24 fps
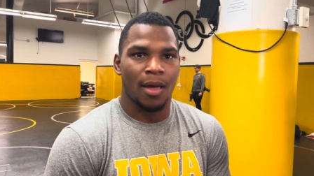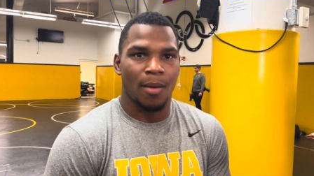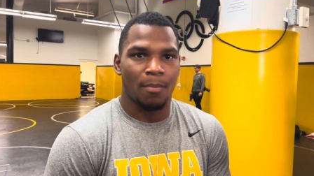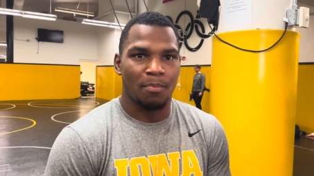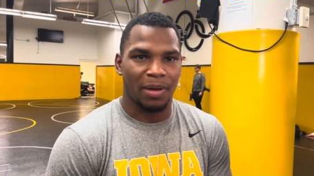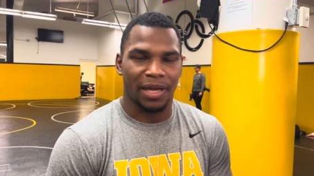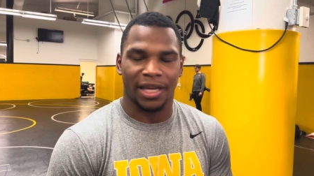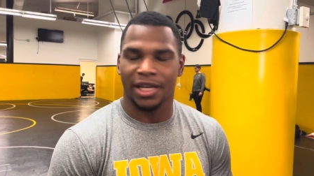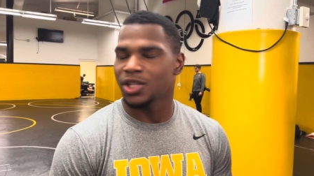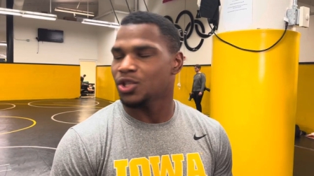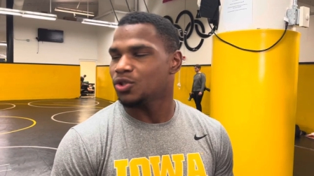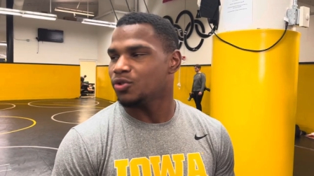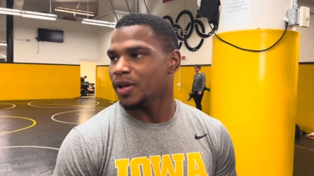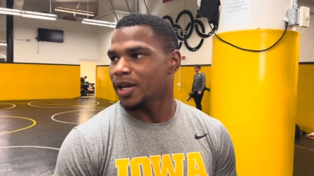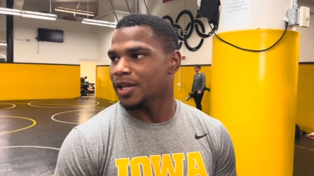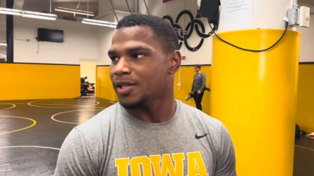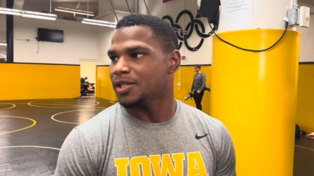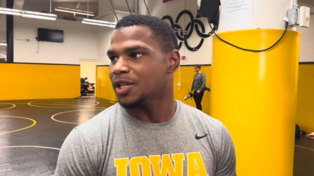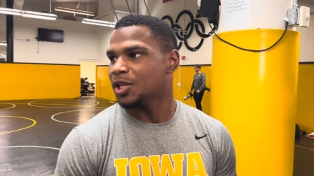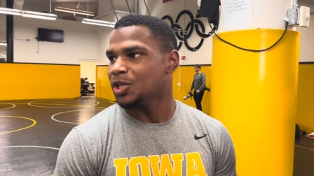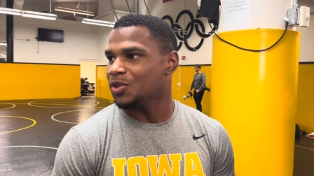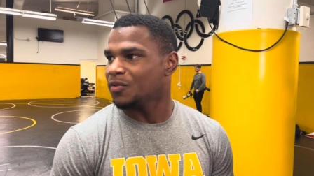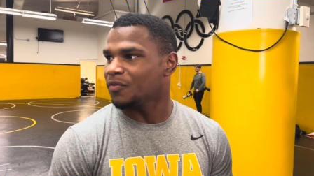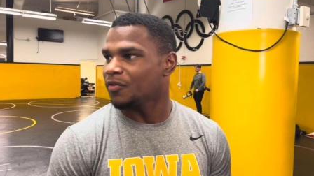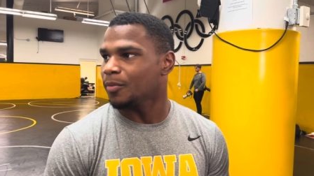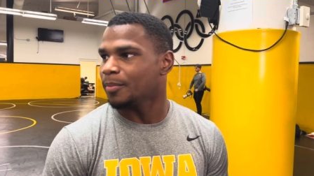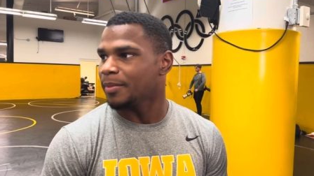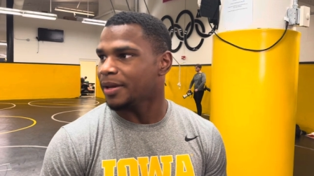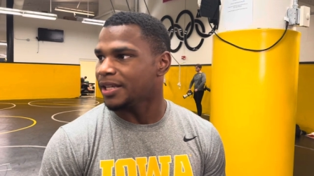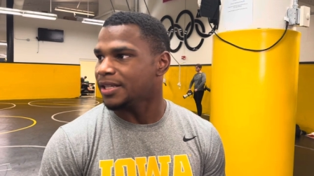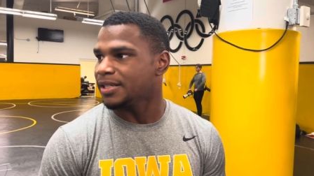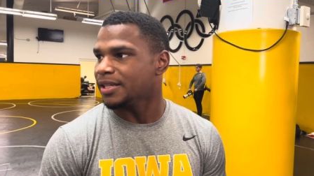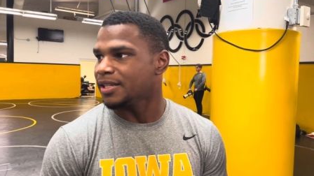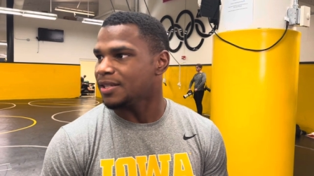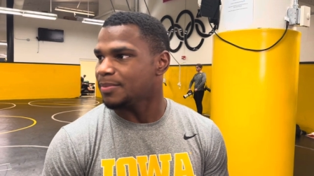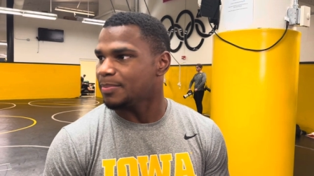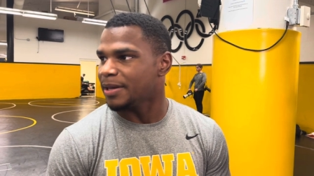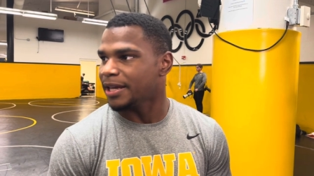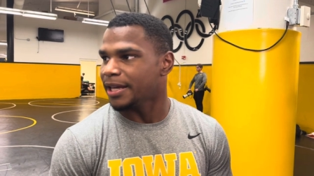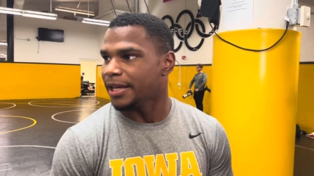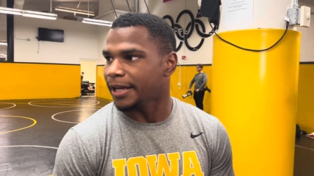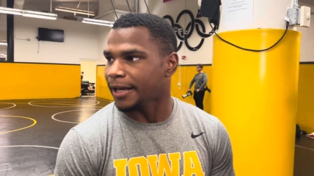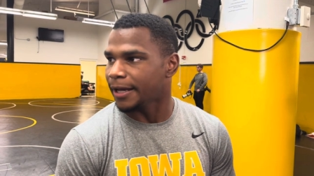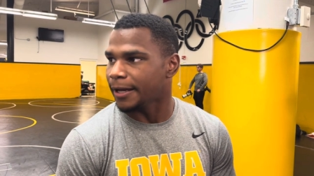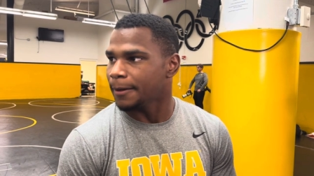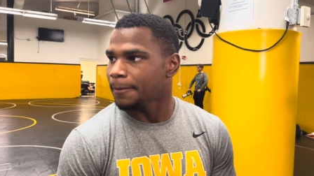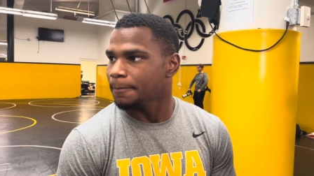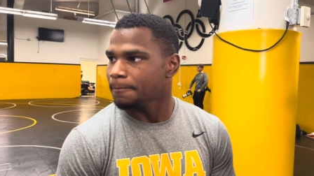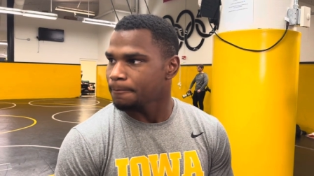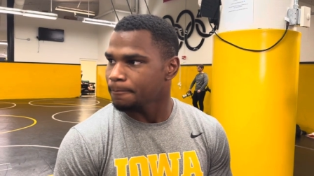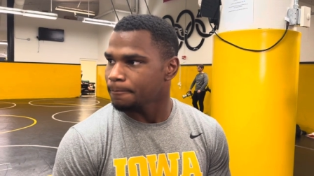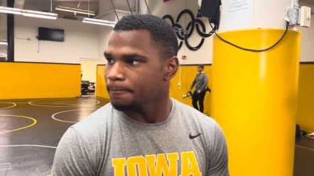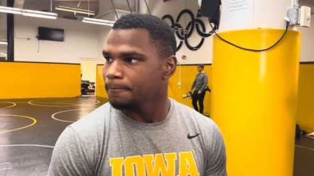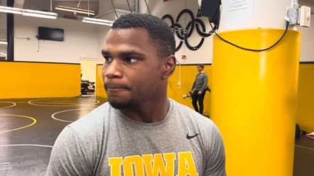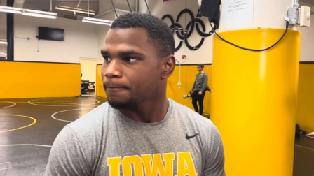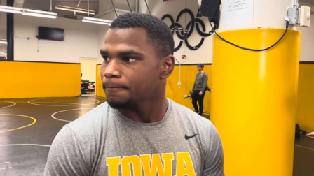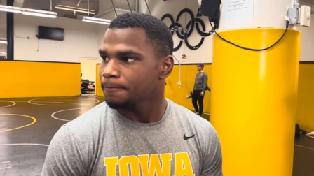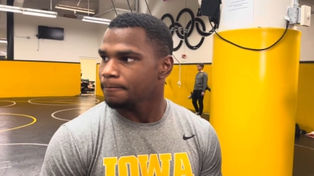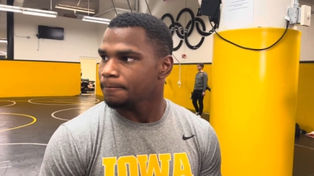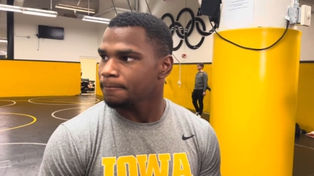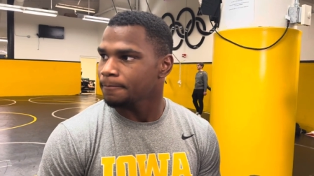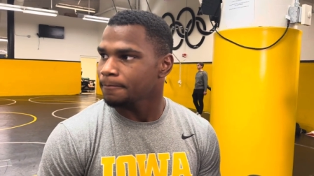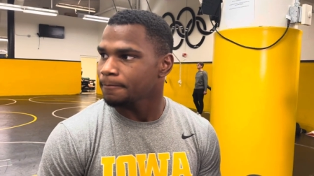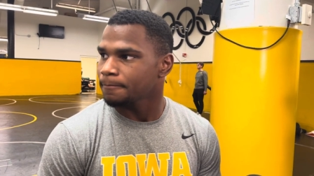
biggest transition for me since being here